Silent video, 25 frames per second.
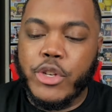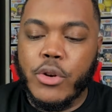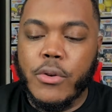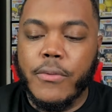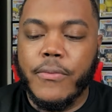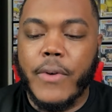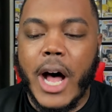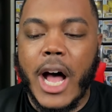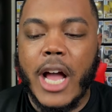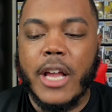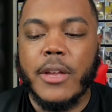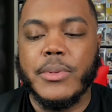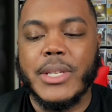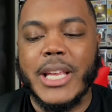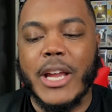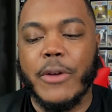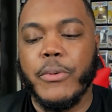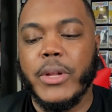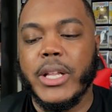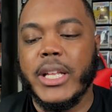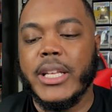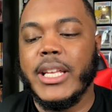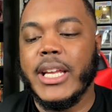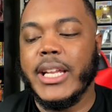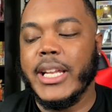two volumes that
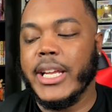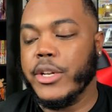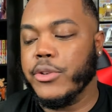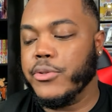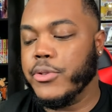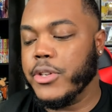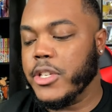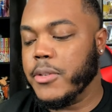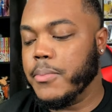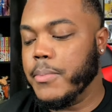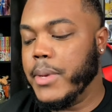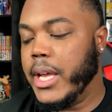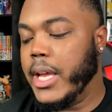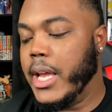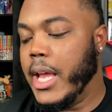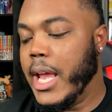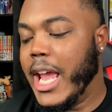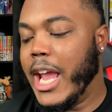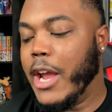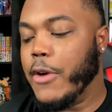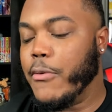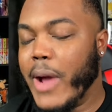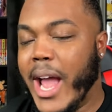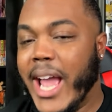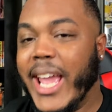really did interest me.
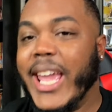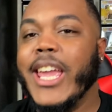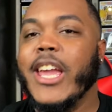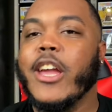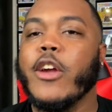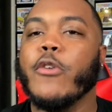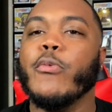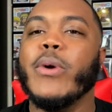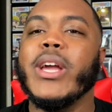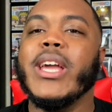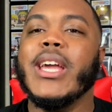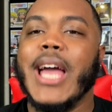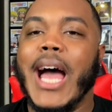And right here we